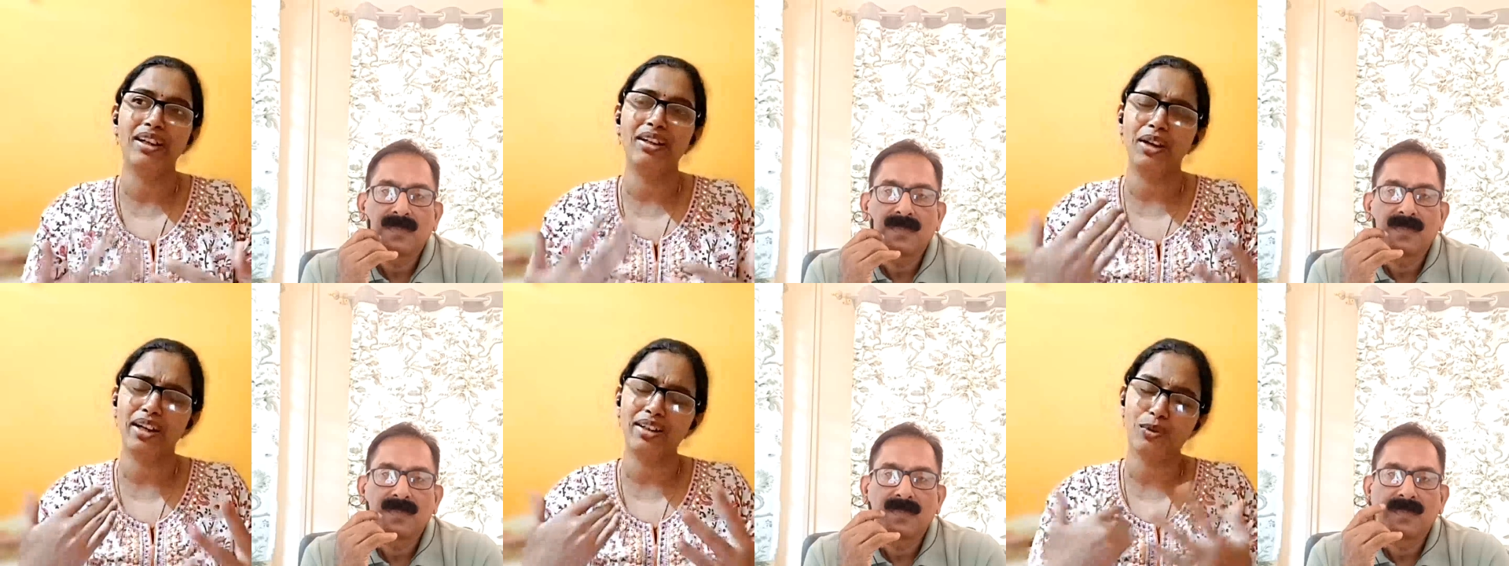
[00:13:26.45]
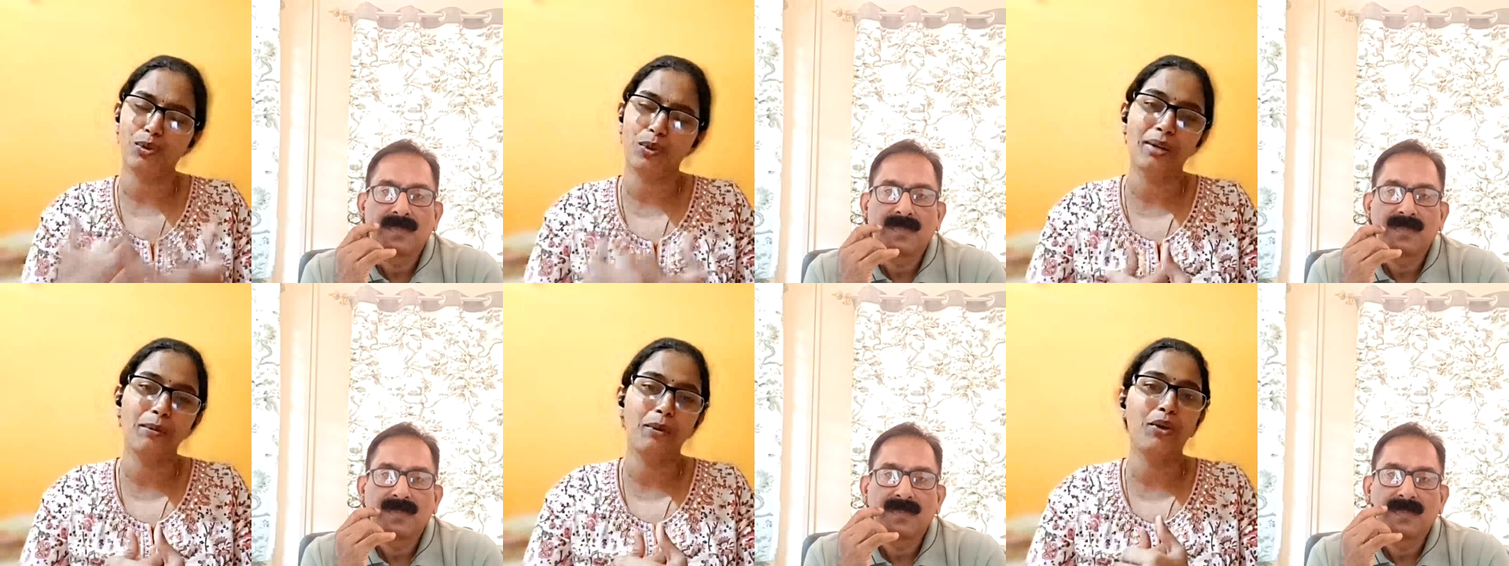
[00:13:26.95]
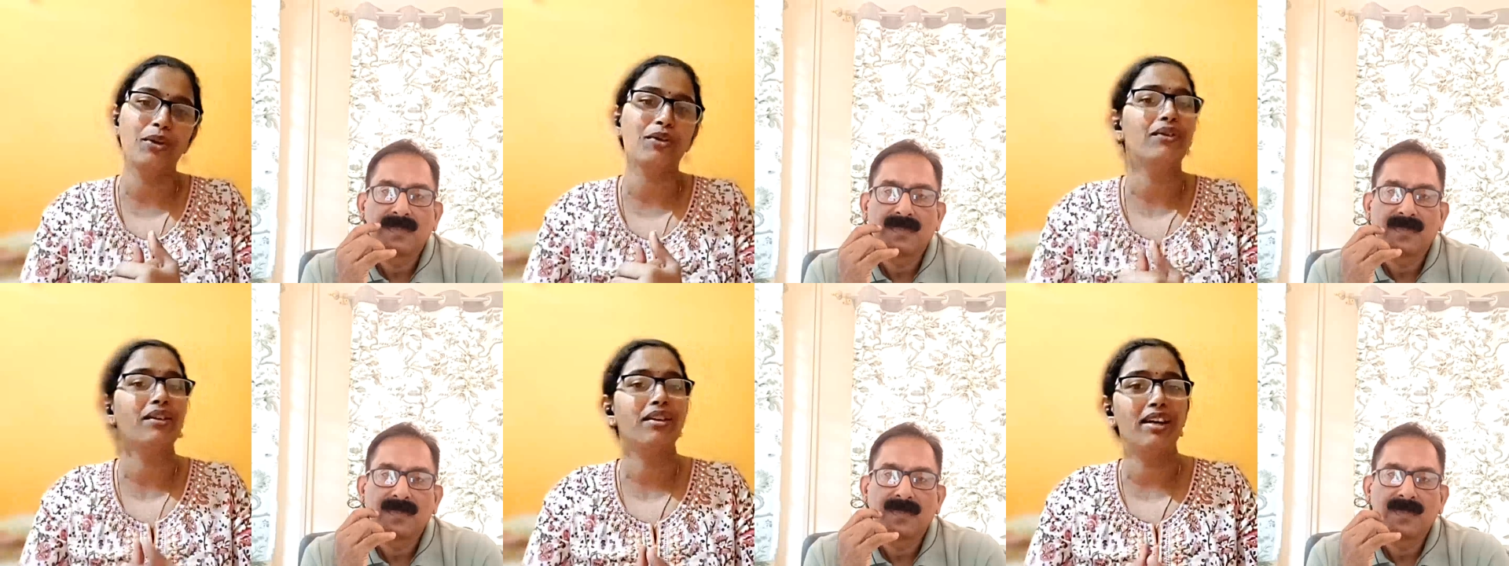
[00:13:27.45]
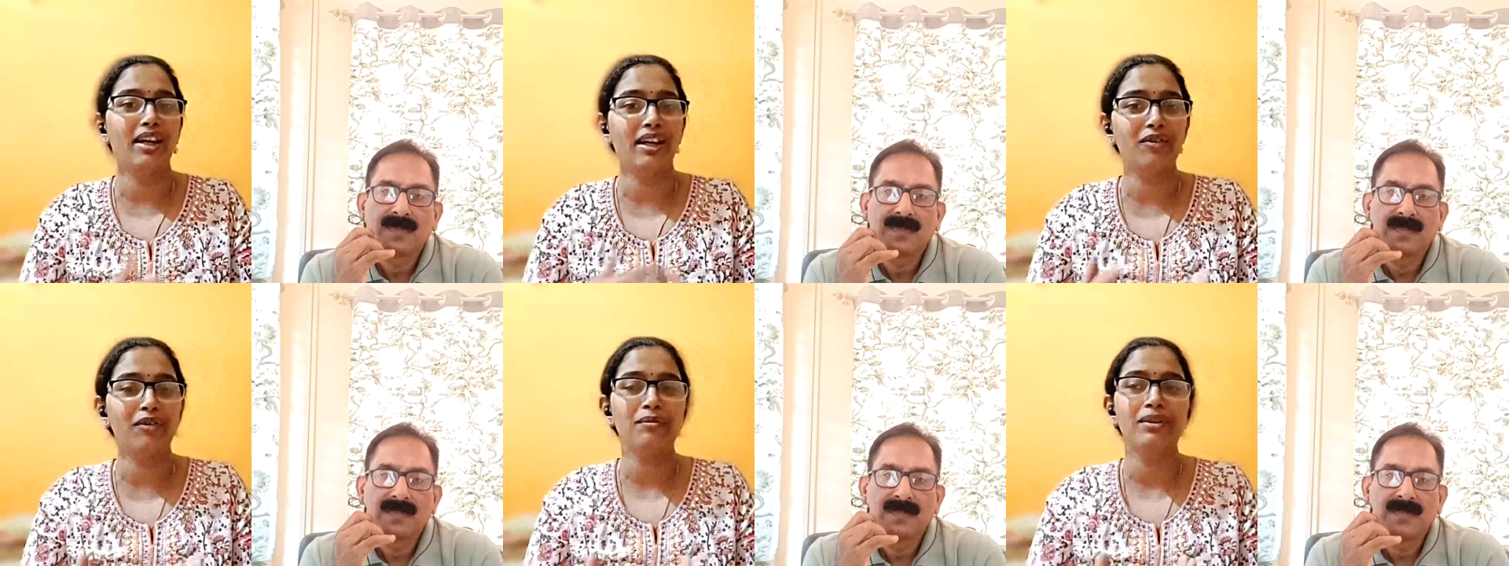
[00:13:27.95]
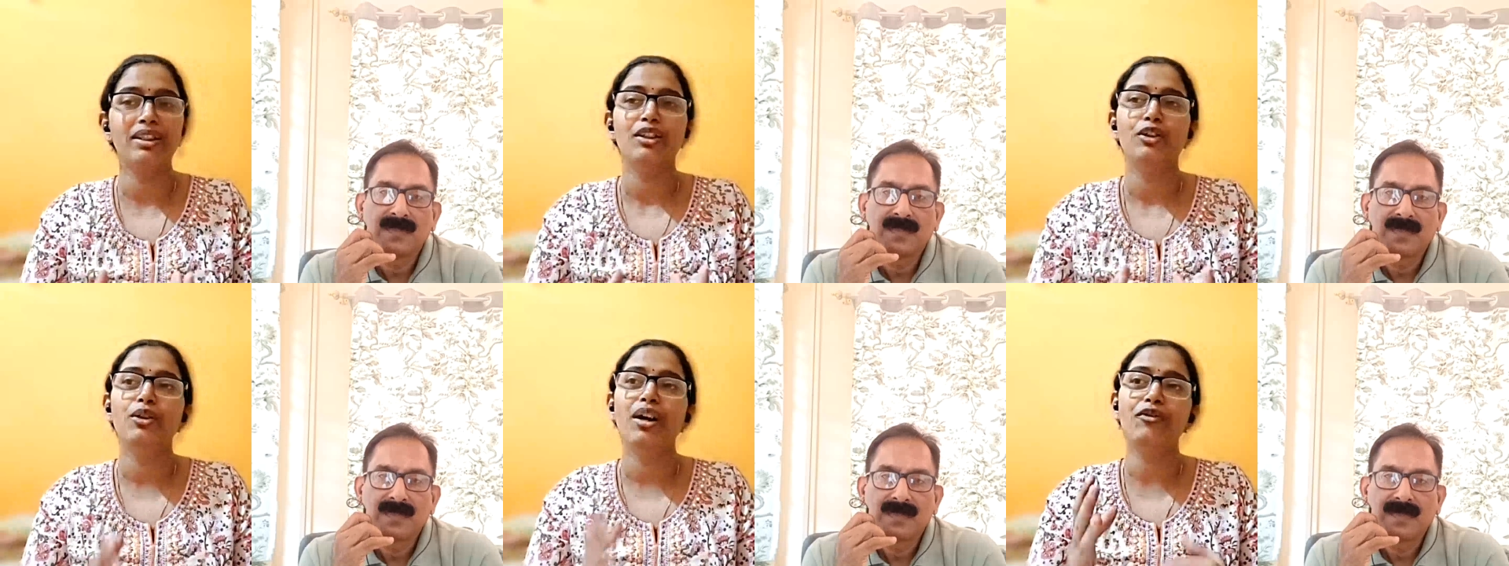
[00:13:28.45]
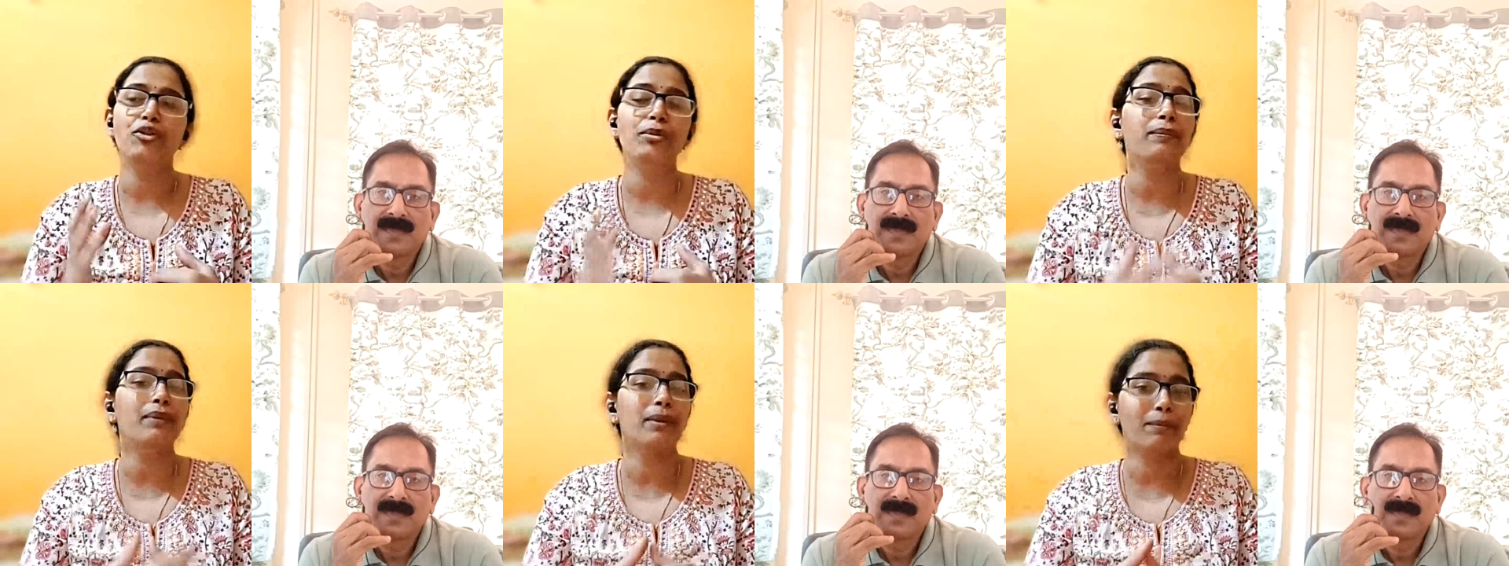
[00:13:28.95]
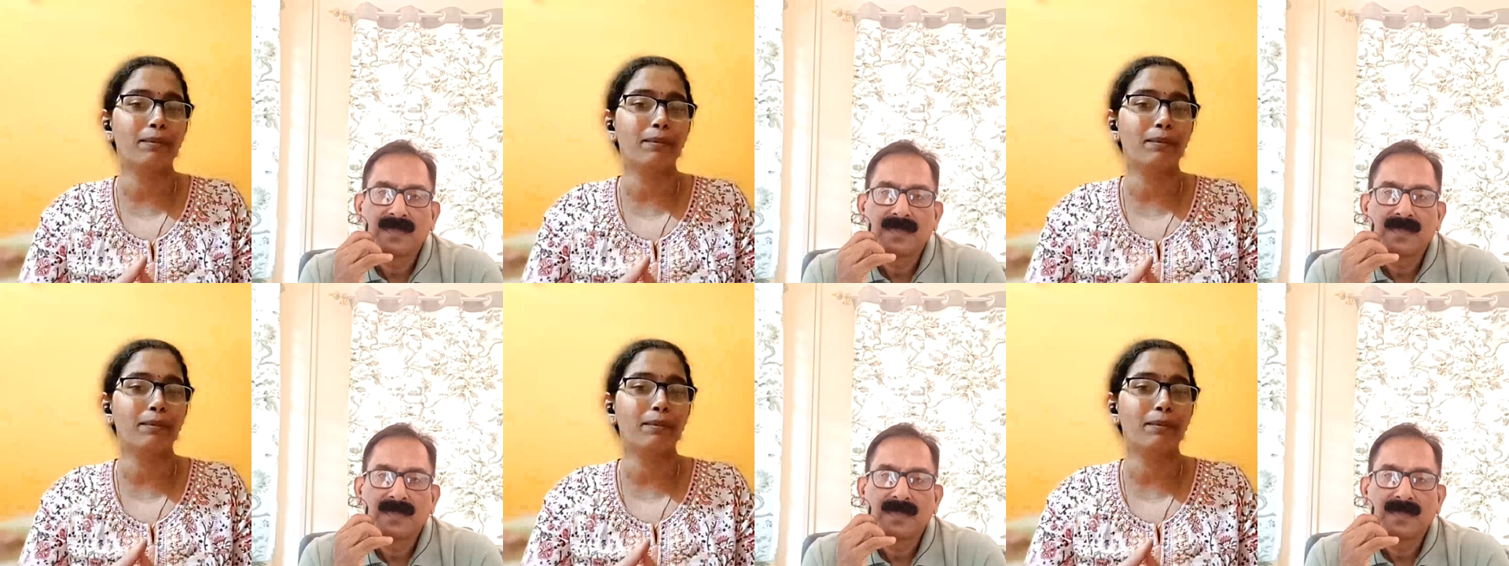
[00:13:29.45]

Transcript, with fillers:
Speaker 1: At one point of life, you have to be